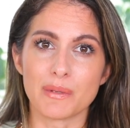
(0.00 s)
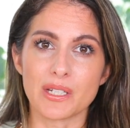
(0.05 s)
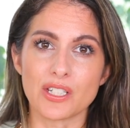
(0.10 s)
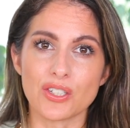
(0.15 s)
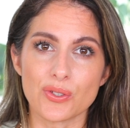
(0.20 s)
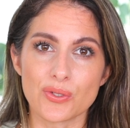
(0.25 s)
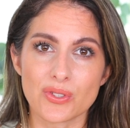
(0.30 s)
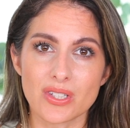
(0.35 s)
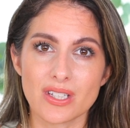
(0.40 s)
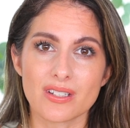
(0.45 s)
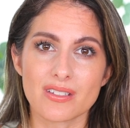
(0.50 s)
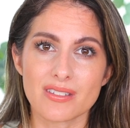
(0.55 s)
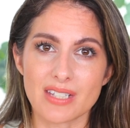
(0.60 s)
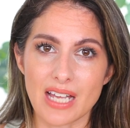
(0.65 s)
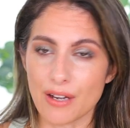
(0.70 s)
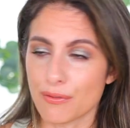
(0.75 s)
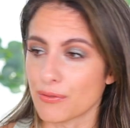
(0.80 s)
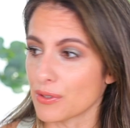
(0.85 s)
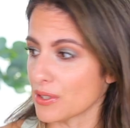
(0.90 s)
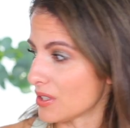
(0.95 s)
been using this
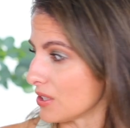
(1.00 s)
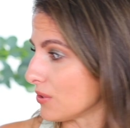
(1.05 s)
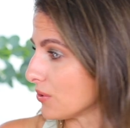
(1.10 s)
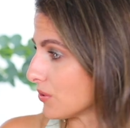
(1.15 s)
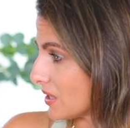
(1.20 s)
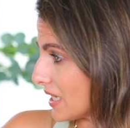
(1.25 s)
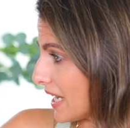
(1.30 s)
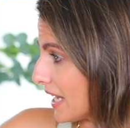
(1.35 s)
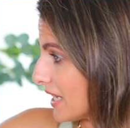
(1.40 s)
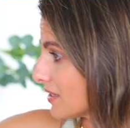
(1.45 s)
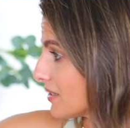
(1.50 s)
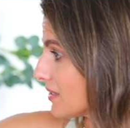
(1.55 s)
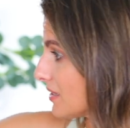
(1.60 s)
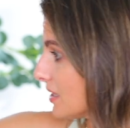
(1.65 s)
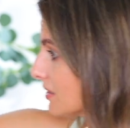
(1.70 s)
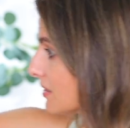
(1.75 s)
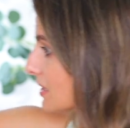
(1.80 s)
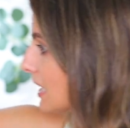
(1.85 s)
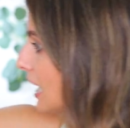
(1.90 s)
every single day since